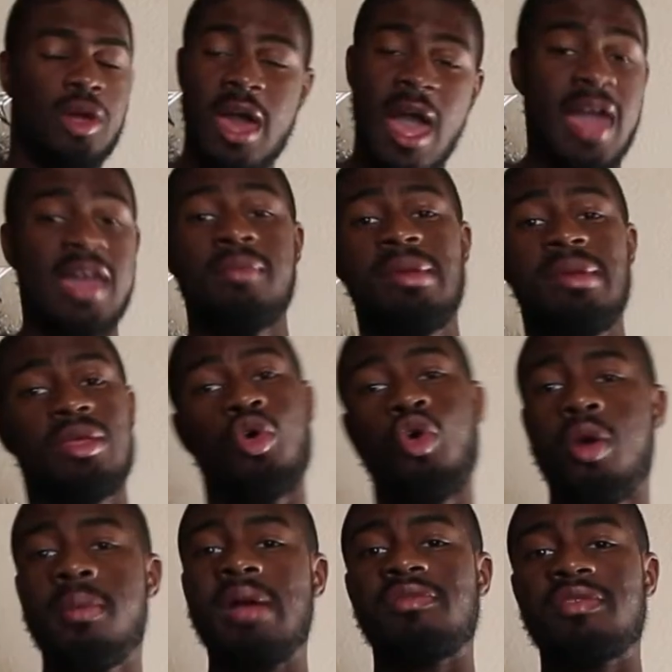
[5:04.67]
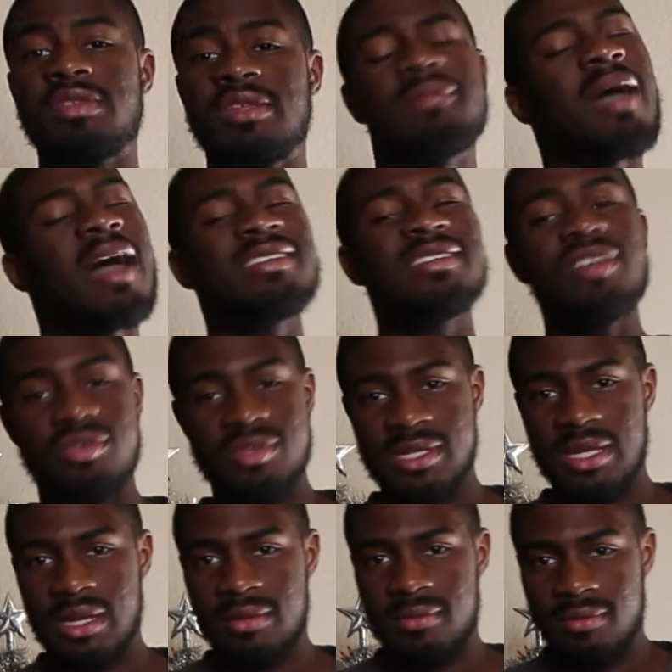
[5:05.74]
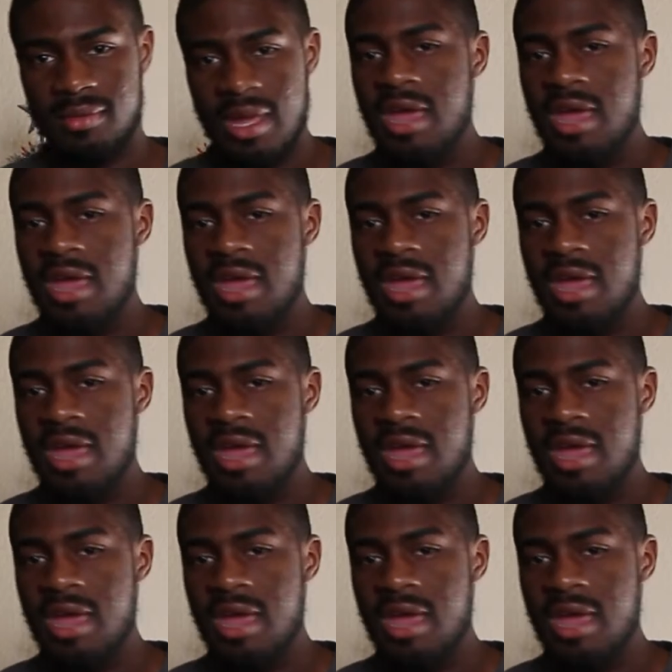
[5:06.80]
look, I can be the quarterback for the team. I just don't see it.